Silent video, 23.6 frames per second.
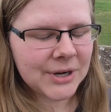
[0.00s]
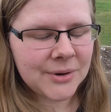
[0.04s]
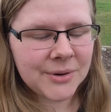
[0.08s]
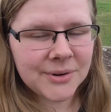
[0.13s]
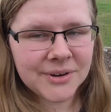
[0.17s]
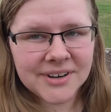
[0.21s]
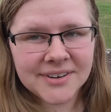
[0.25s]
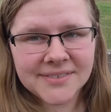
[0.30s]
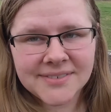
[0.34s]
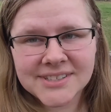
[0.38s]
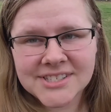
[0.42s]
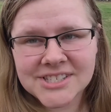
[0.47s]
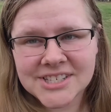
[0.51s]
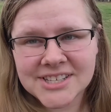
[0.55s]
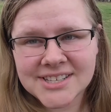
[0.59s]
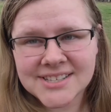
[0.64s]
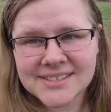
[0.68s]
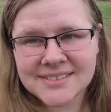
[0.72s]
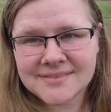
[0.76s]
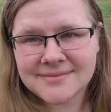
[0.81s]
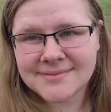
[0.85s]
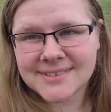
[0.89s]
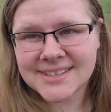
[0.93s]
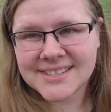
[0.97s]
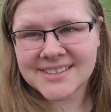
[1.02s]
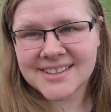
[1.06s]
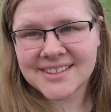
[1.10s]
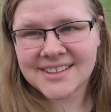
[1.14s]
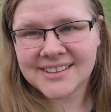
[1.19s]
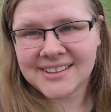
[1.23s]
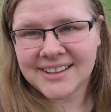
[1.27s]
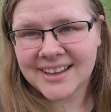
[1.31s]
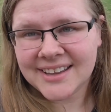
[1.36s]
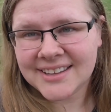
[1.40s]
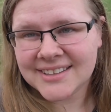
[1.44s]
if it's just because of
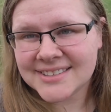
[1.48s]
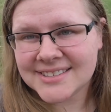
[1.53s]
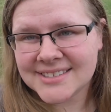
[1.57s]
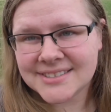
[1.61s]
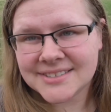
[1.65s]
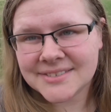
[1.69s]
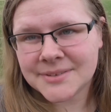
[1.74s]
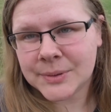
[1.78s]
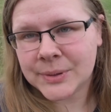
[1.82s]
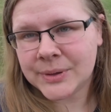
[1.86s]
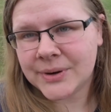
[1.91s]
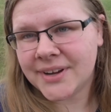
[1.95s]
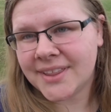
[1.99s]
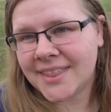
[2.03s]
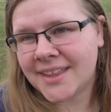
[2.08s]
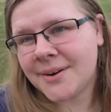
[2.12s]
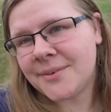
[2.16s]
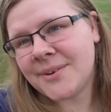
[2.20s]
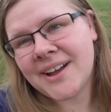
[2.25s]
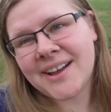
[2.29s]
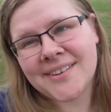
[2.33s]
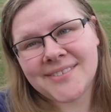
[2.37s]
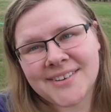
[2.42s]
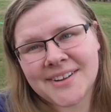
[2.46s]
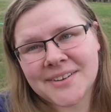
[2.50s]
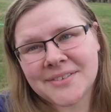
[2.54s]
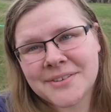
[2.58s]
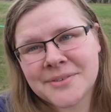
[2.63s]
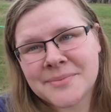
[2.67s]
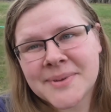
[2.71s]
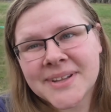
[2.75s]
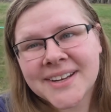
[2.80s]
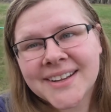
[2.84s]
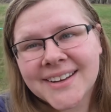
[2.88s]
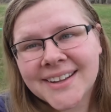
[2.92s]
the lights, or they don't have enough
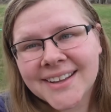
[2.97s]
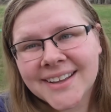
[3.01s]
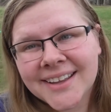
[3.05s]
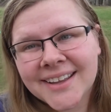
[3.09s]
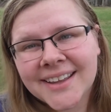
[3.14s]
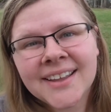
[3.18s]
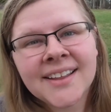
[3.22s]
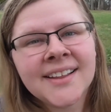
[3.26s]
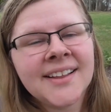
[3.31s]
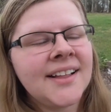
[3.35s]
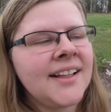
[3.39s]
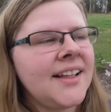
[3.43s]
humidity.